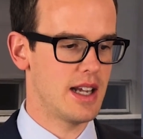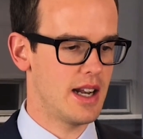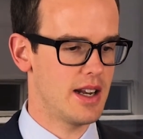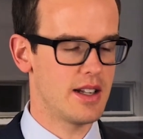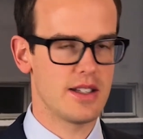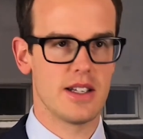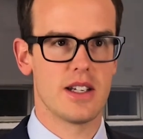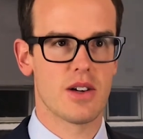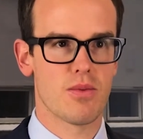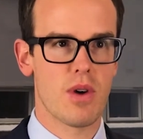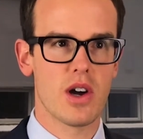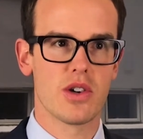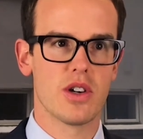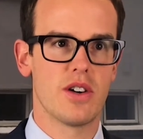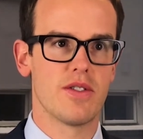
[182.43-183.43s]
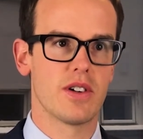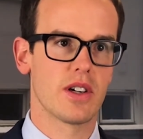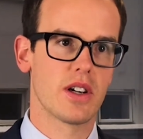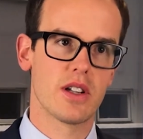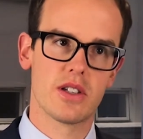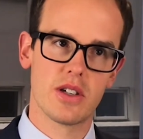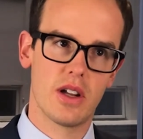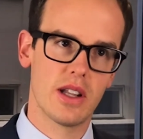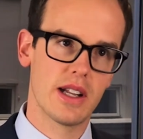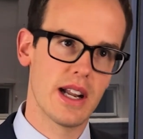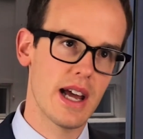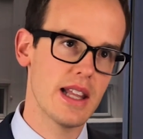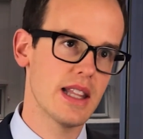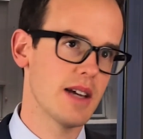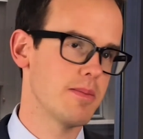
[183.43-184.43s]
tendency to rush off and
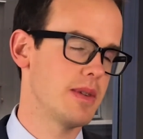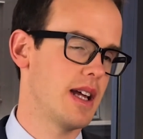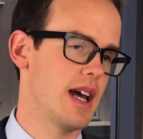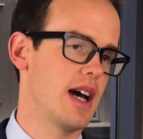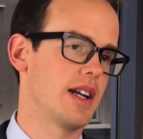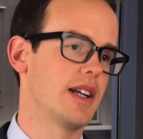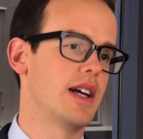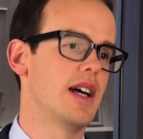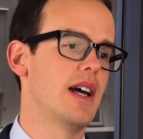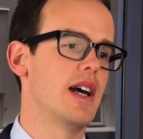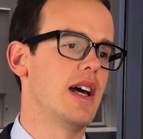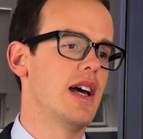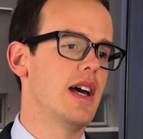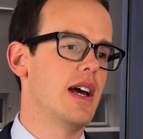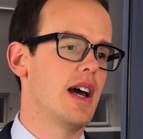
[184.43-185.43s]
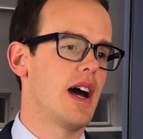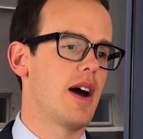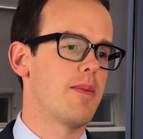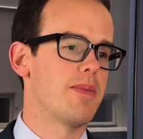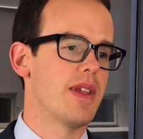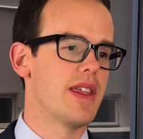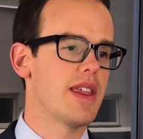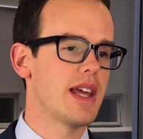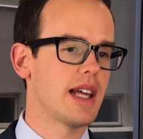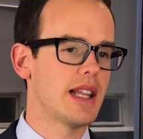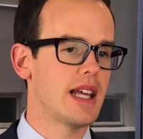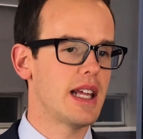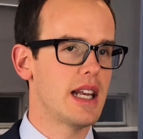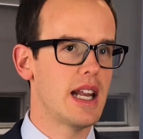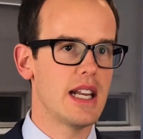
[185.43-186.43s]
consolidate them down. The thing
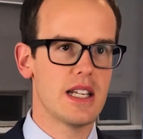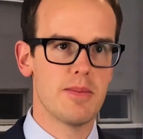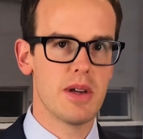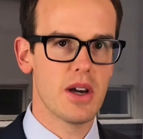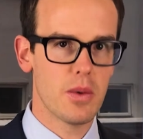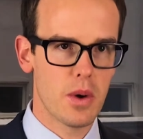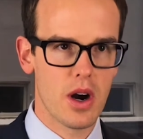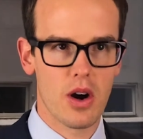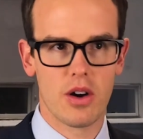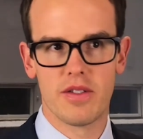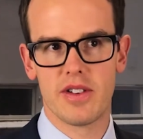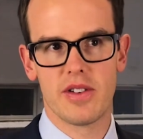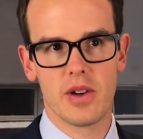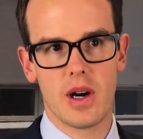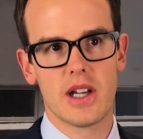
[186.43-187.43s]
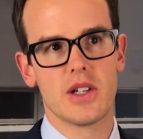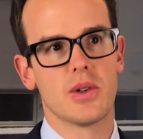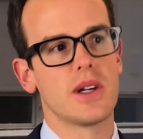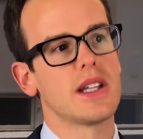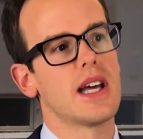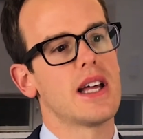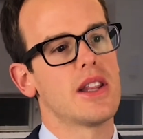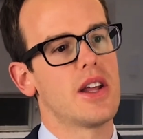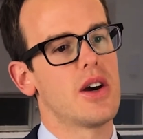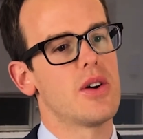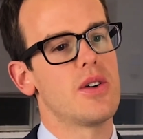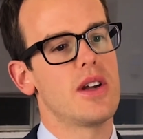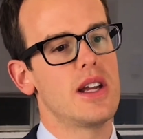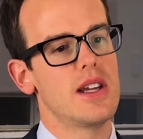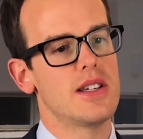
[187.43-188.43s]
that you need to be aware of if you are doing that,
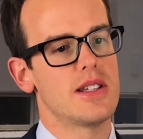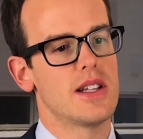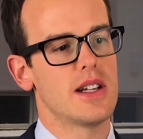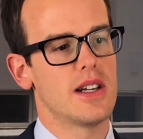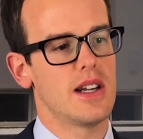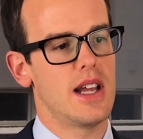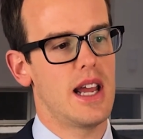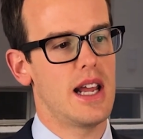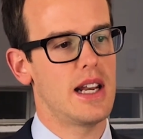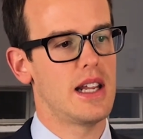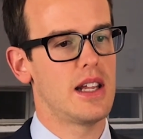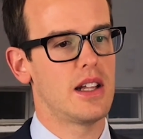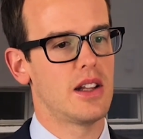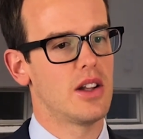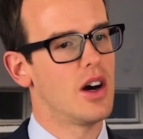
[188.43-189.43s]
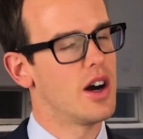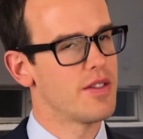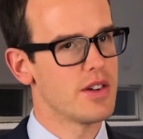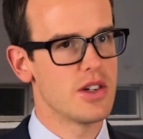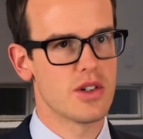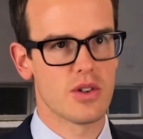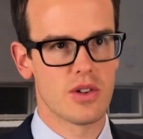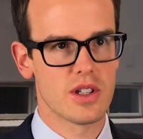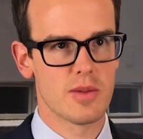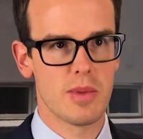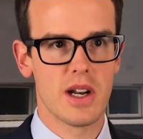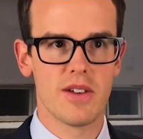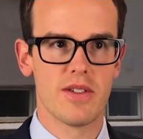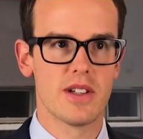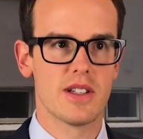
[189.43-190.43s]
though, is that any life insurance
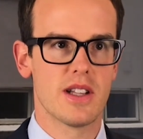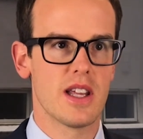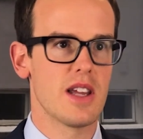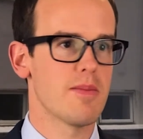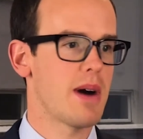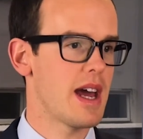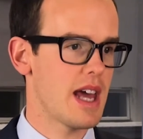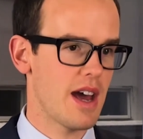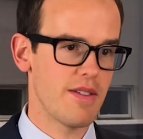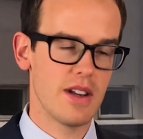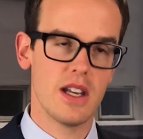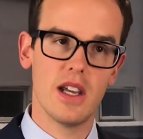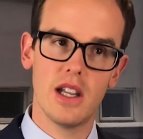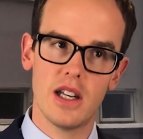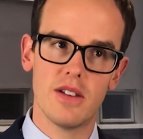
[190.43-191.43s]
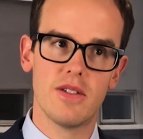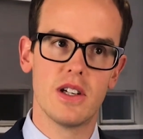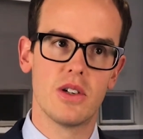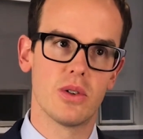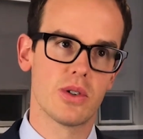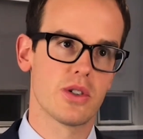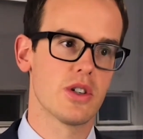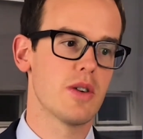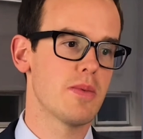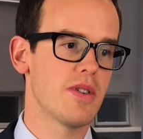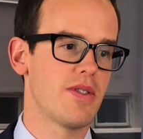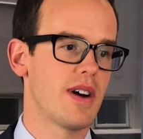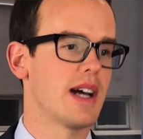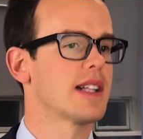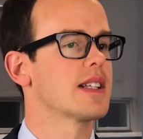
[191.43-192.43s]
benefits that you may have in your individual super
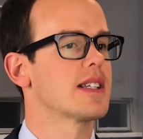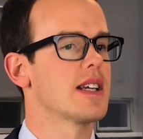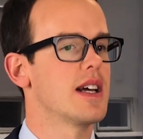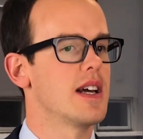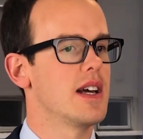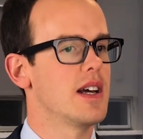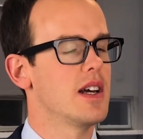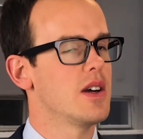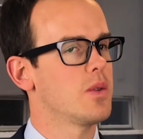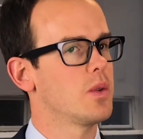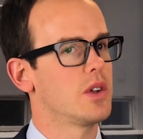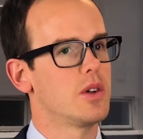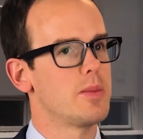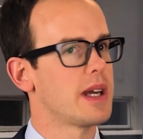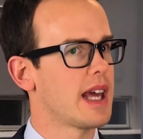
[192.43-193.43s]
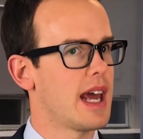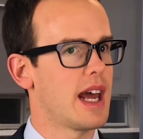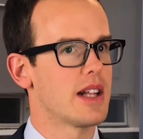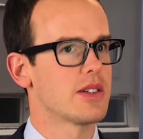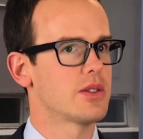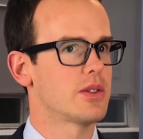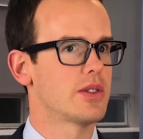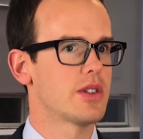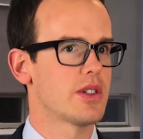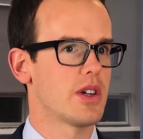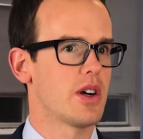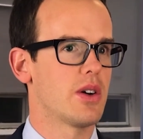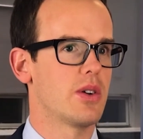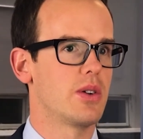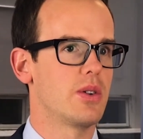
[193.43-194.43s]
funds will all be cancelled.
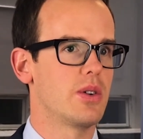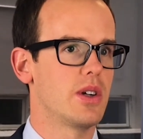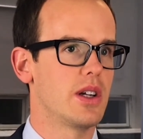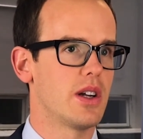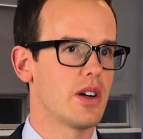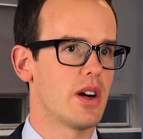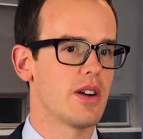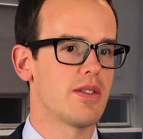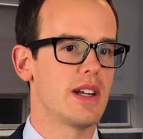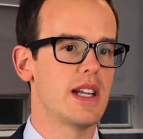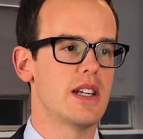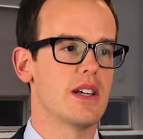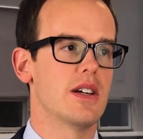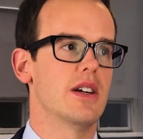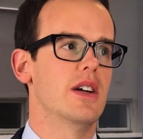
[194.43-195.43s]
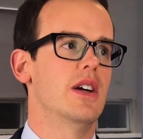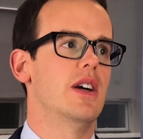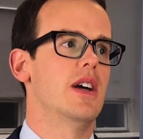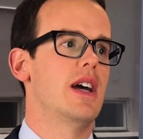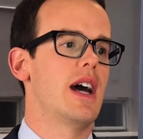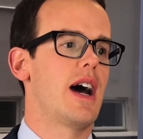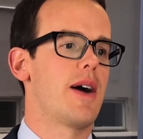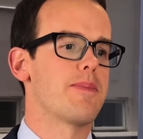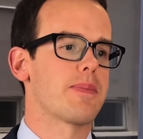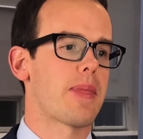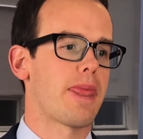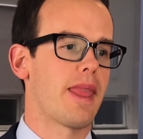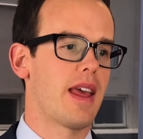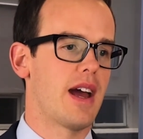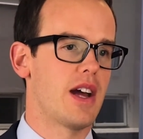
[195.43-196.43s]
So you kind of need to
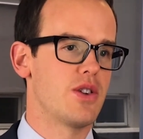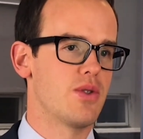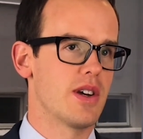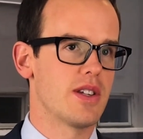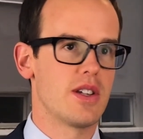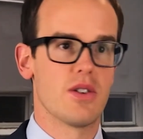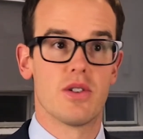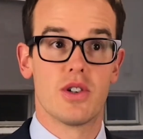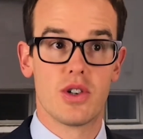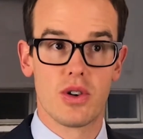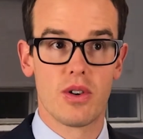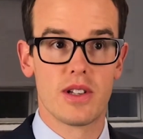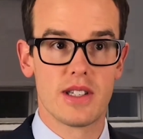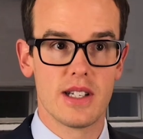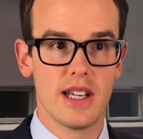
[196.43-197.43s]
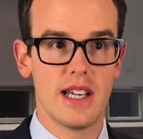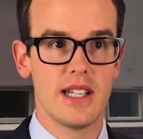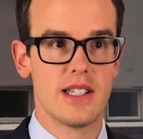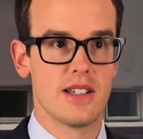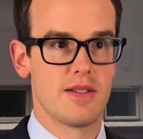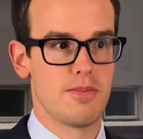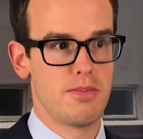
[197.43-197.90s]
address your insurance needs